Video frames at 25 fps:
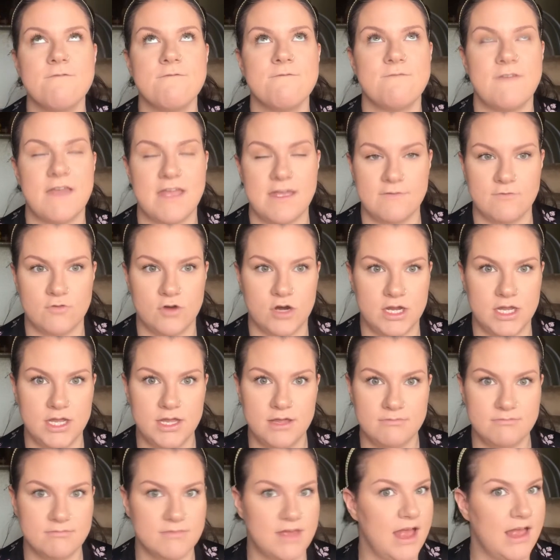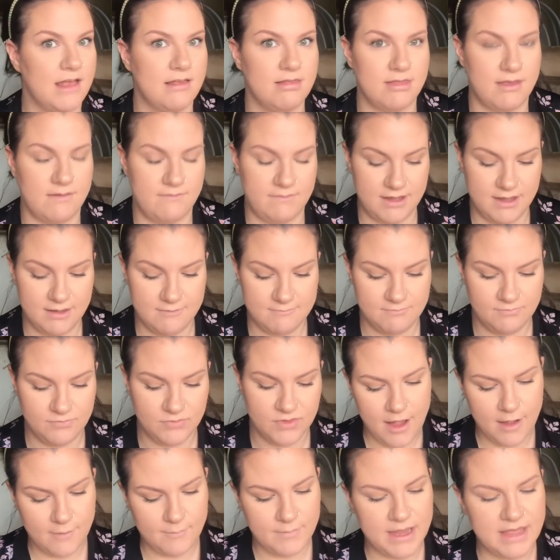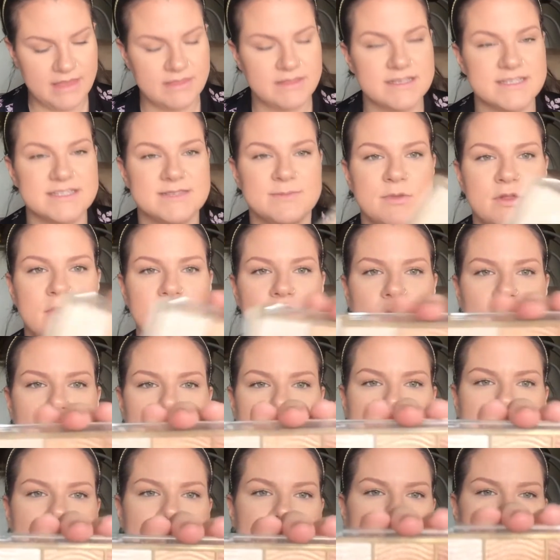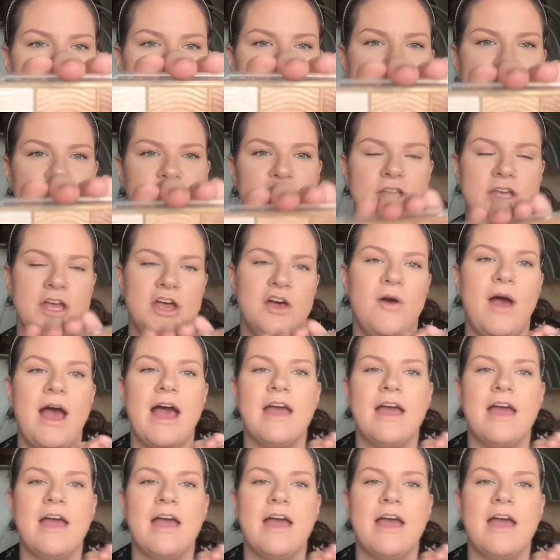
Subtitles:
favorite. I love it. And this Milani Highlight Trio.